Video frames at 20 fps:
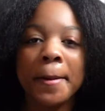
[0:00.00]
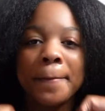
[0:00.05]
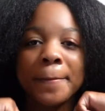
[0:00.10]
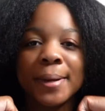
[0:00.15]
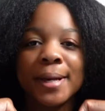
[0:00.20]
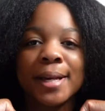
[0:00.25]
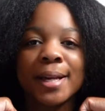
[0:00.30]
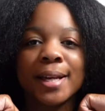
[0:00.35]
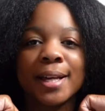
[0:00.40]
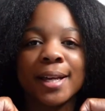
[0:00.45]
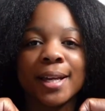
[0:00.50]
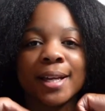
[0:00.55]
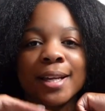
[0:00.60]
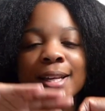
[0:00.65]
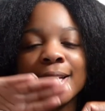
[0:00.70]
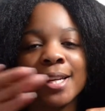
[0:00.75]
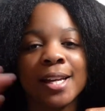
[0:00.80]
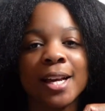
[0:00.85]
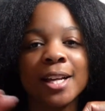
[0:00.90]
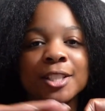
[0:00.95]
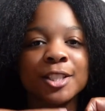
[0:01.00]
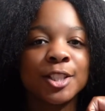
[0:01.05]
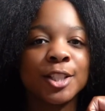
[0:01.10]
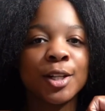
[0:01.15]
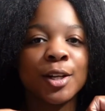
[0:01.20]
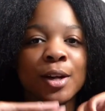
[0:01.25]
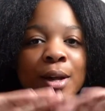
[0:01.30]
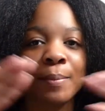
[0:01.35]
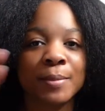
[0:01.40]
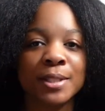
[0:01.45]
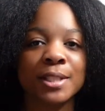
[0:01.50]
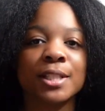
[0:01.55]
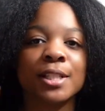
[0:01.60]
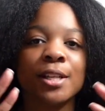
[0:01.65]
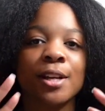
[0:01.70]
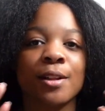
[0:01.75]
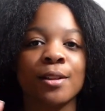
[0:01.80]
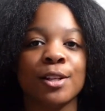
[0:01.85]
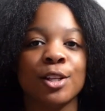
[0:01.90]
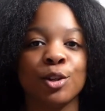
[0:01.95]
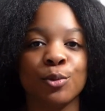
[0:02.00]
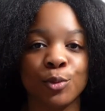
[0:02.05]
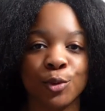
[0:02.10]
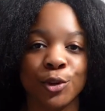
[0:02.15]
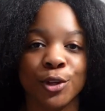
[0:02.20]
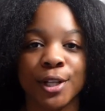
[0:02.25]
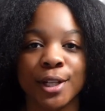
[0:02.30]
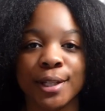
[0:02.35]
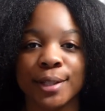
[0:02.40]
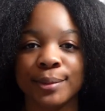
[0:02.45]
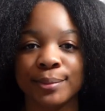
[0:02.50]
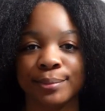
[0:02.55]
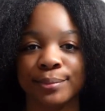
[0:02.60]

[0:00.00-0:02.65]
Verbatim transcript: But good night, y'all. I'm going to see y'all in the morning.